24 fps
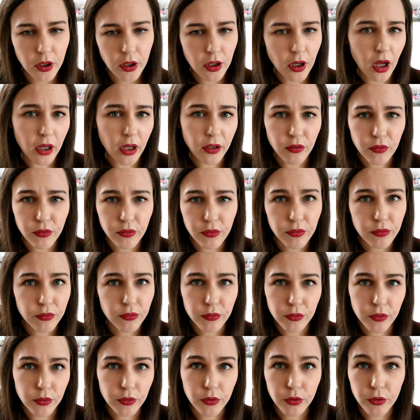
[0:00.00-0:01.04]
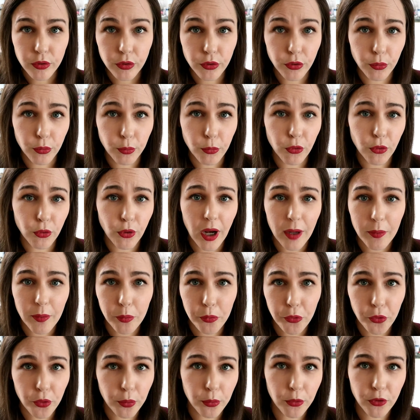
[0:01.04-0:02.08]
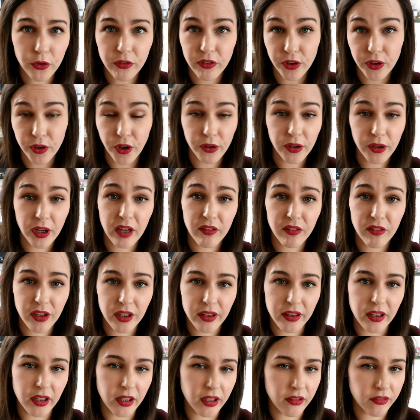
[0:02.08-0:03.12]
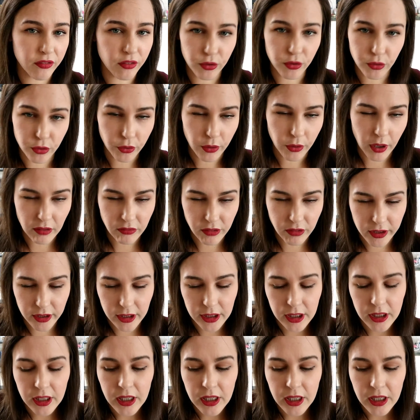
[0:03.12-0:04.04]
Kind of, you're more abnormal if you don't have it than if you do have it